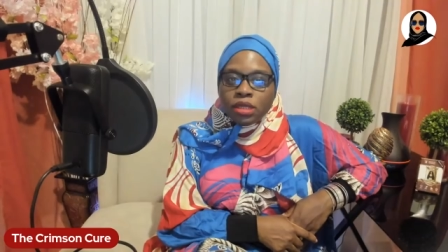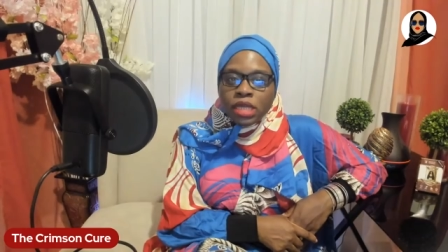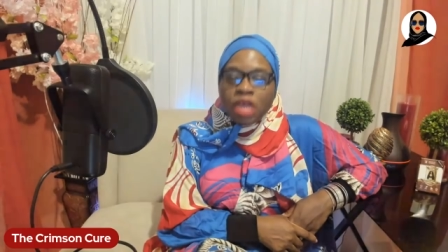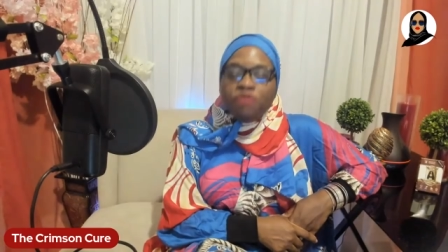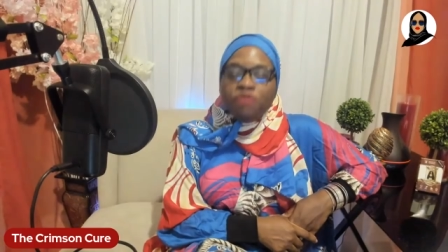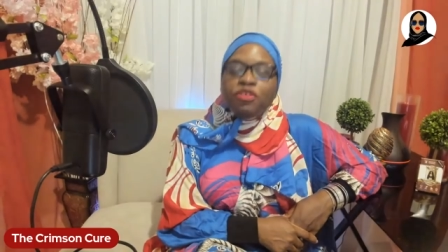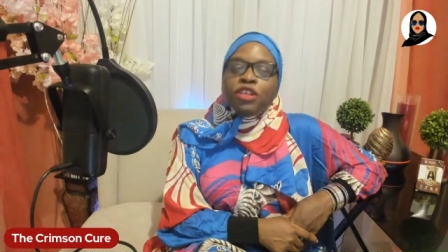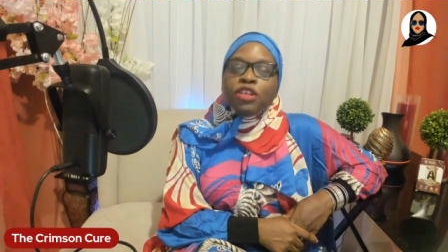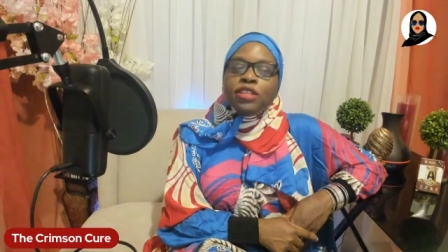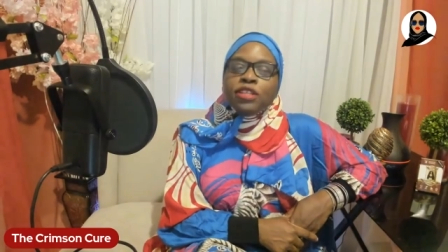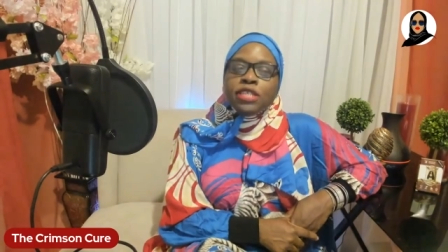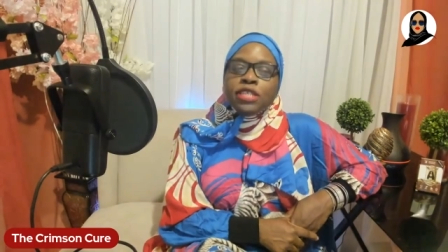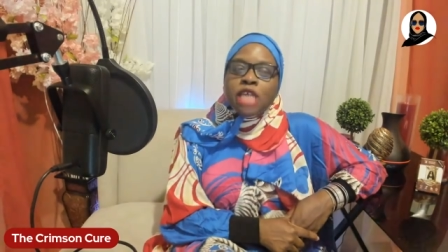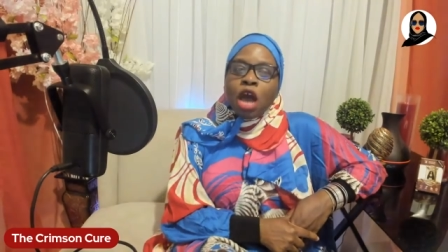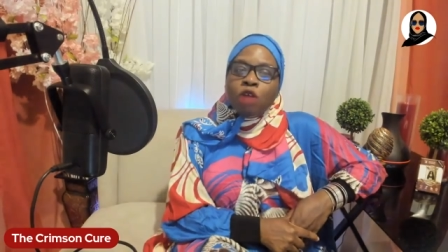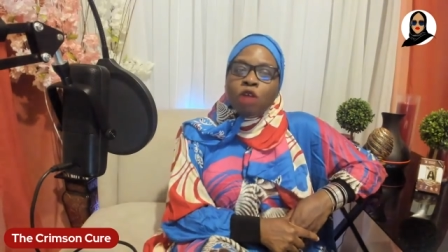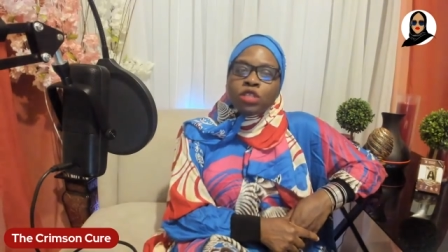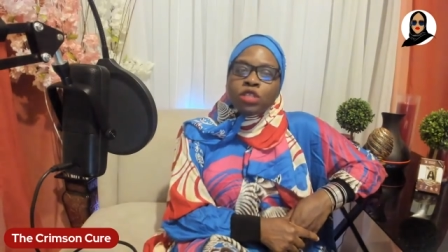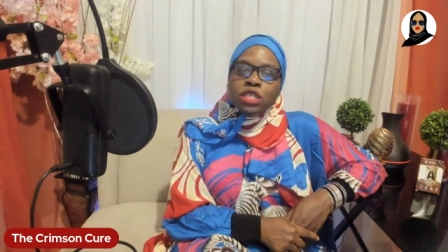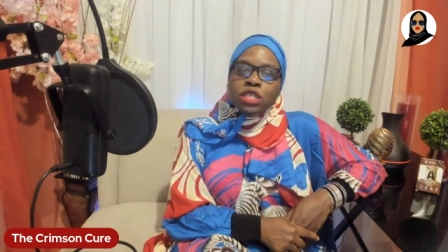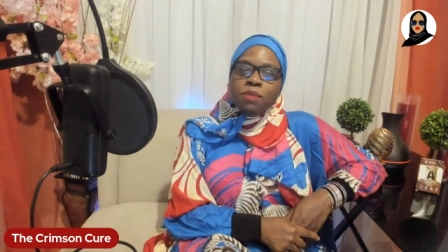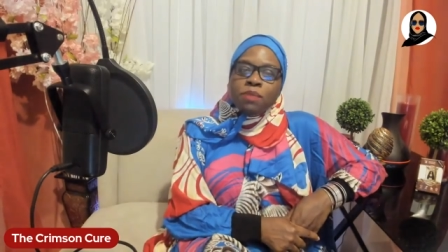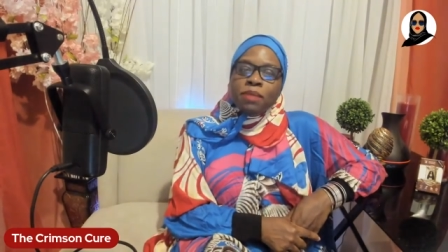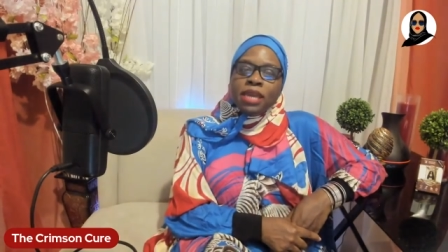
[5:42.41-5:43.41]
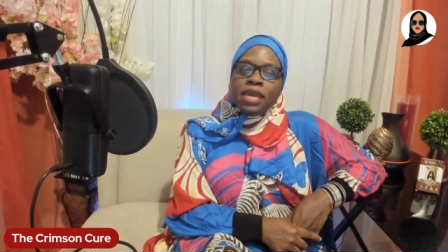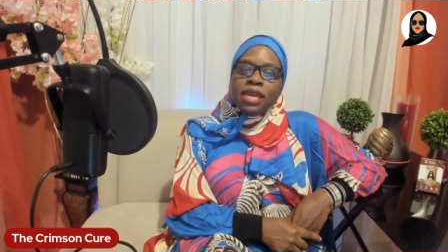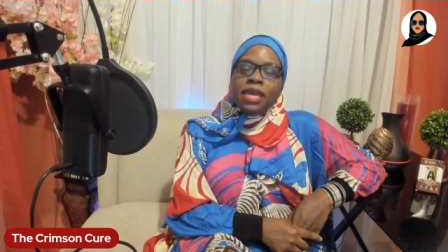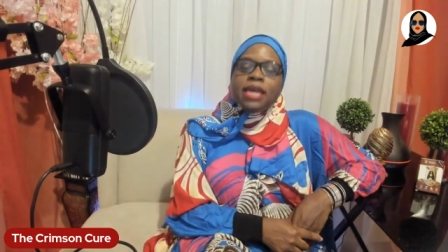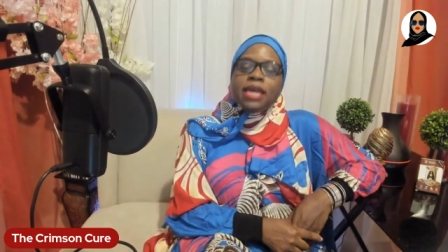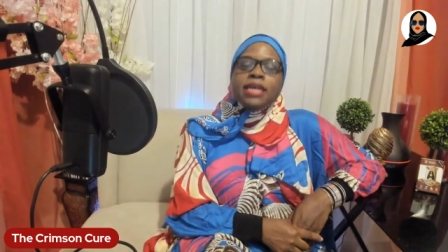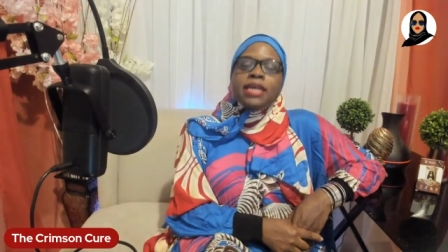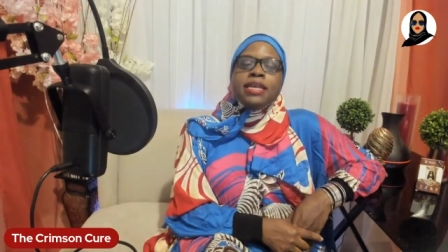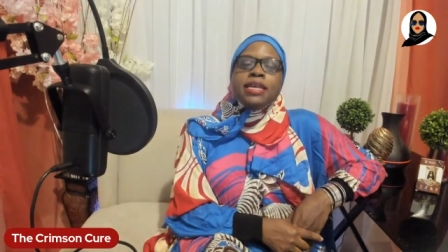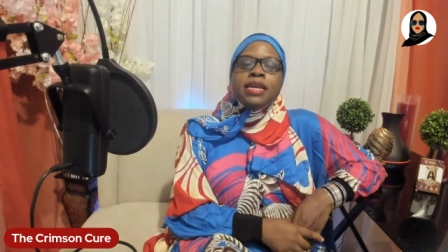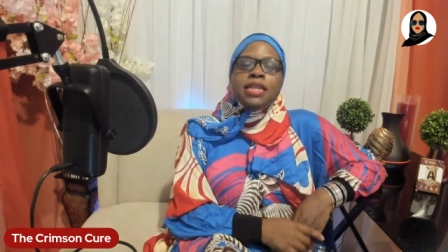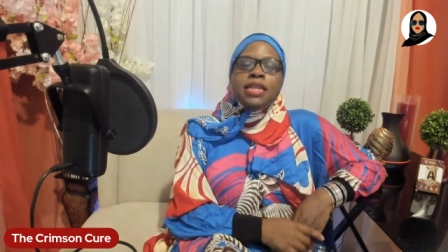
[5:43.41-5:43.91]
If you talk to
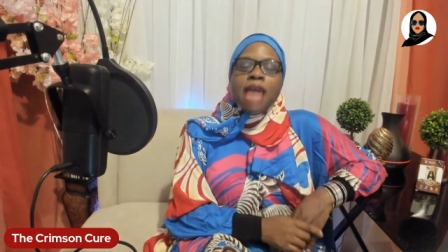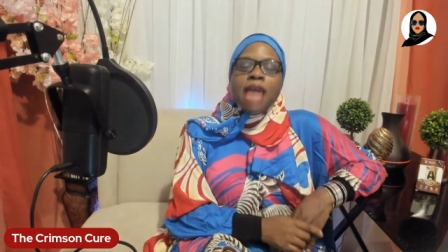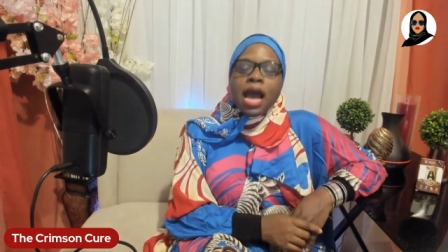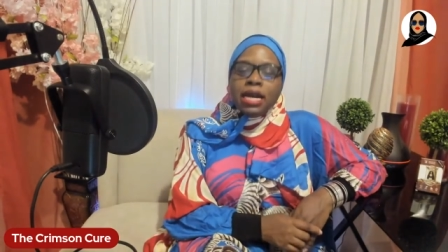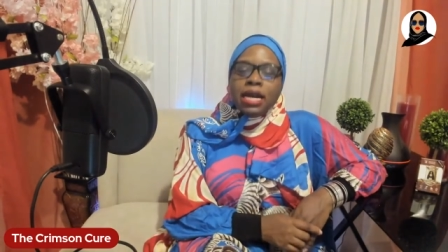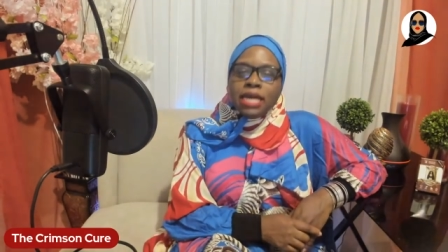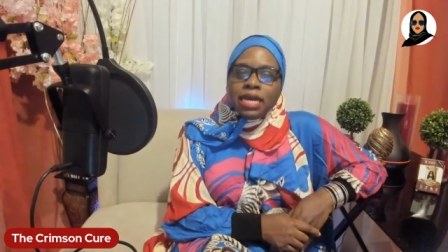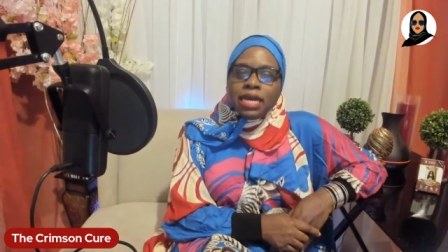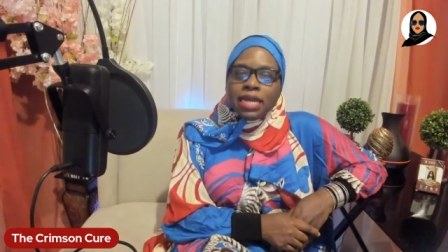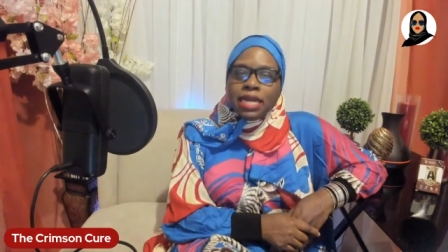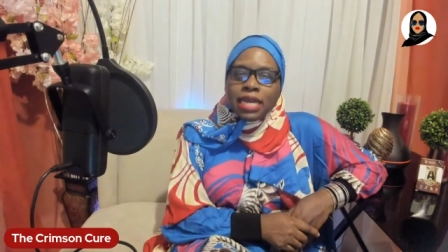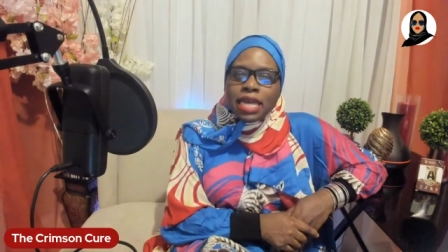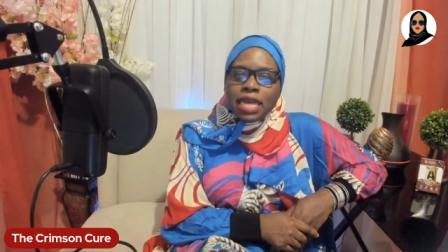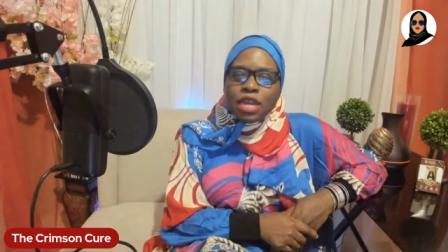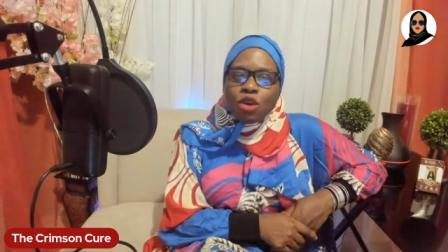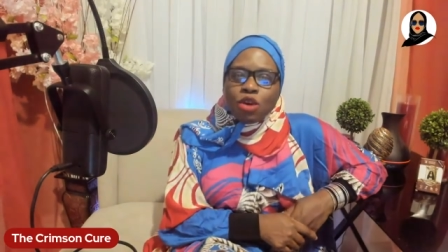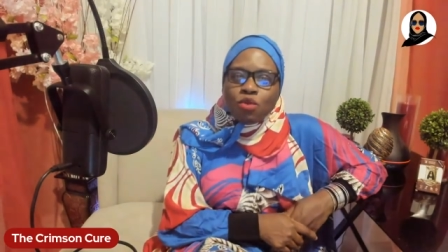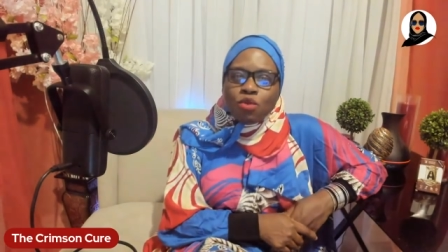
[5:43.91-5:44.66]
me, you're not gonna get